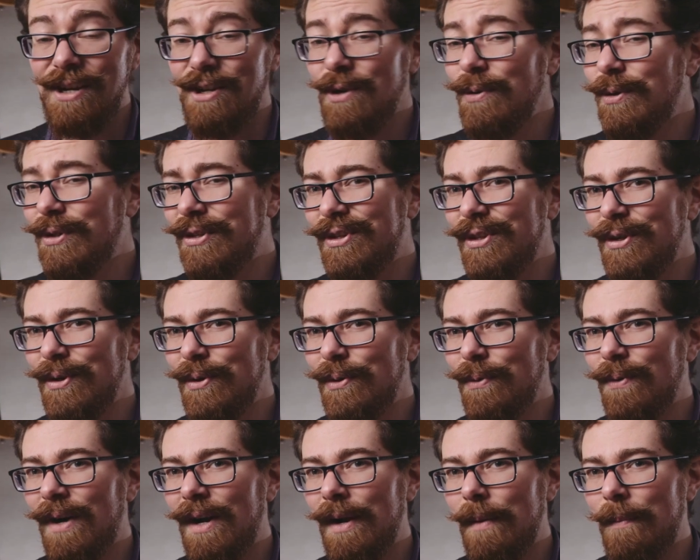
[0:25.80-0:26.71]
used
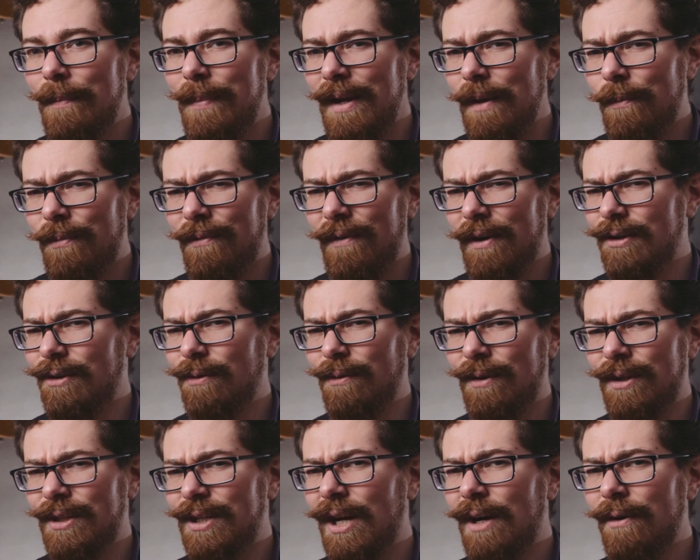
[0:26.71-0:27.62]
to be a professional
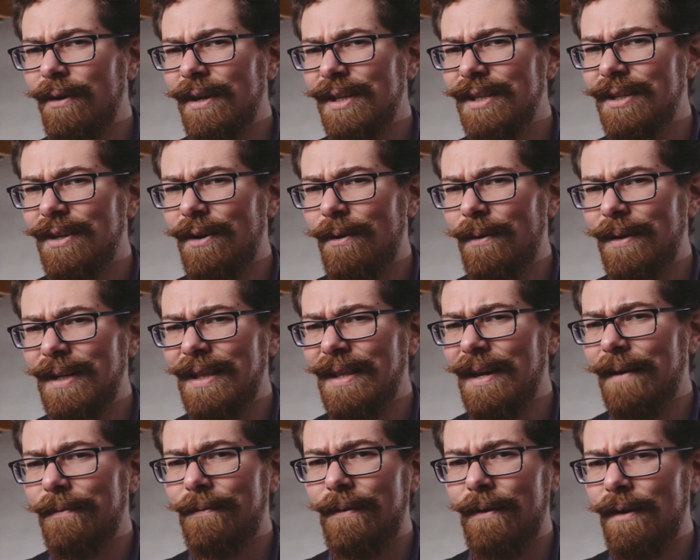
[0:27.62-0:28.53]
guitarist, so I did
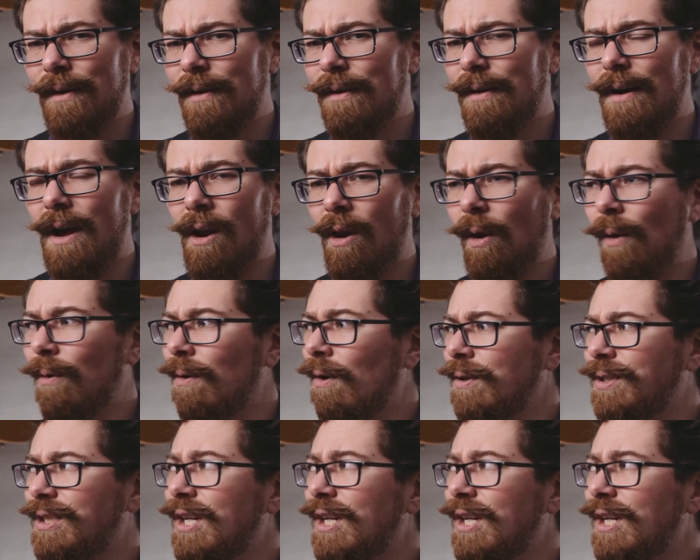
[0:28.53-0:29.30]
that for a long, long